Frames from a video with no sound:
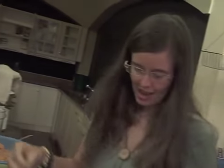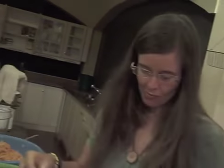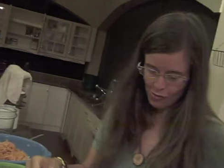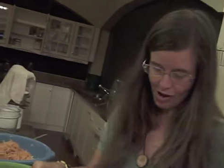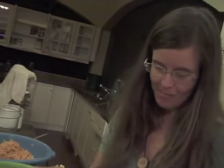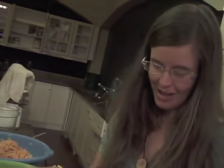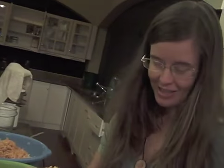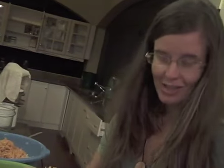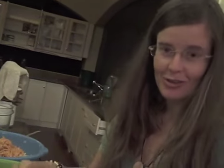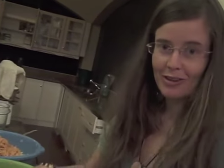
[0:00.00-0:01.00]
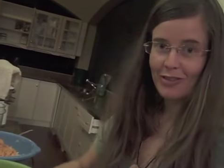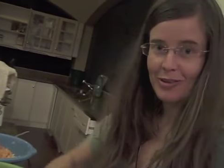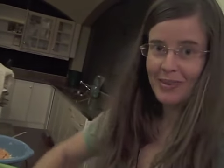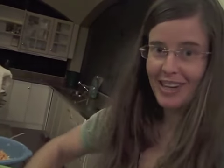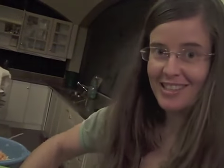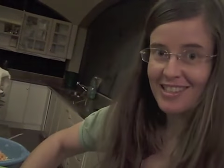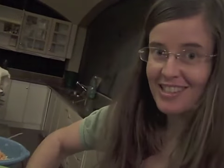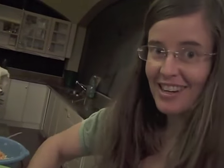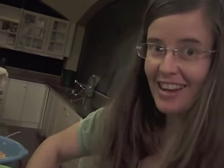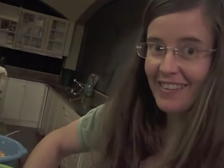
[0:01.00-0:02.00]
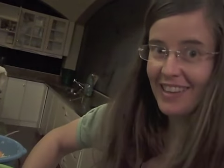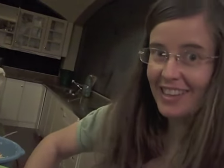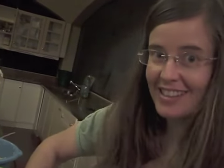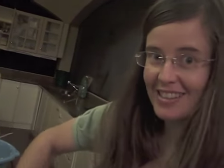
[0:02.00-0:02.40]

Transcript: and we'll come back to you in a few minutes and show you how it looks